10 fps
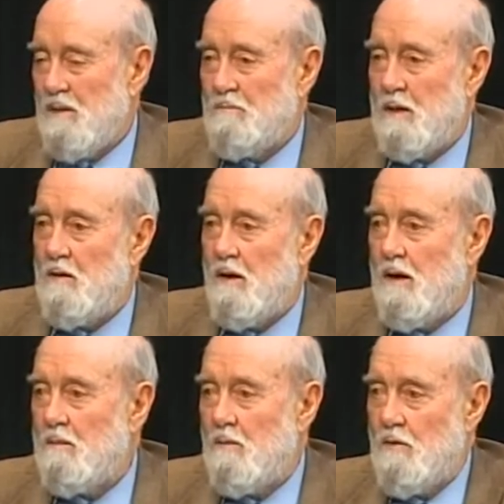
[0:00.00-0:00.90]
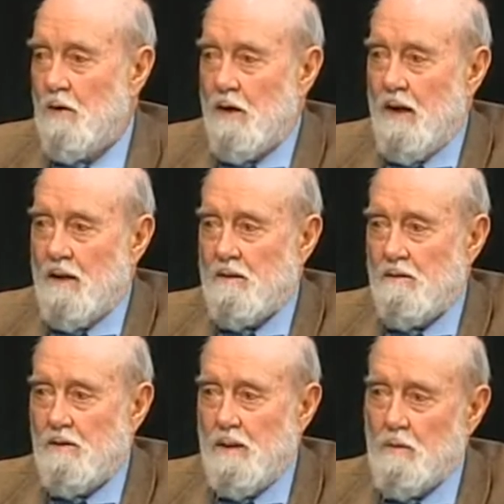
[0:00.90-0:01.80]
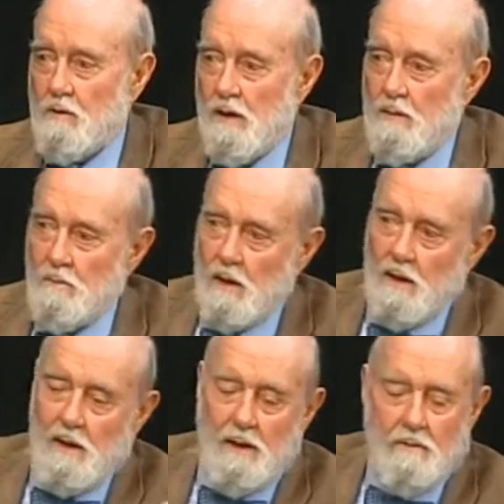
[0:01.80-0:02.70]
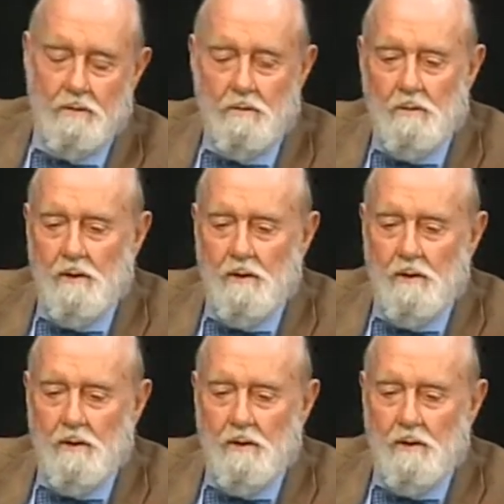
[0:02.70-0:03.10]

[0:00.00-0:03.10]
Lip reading: here I am a very active Democrat, but I have to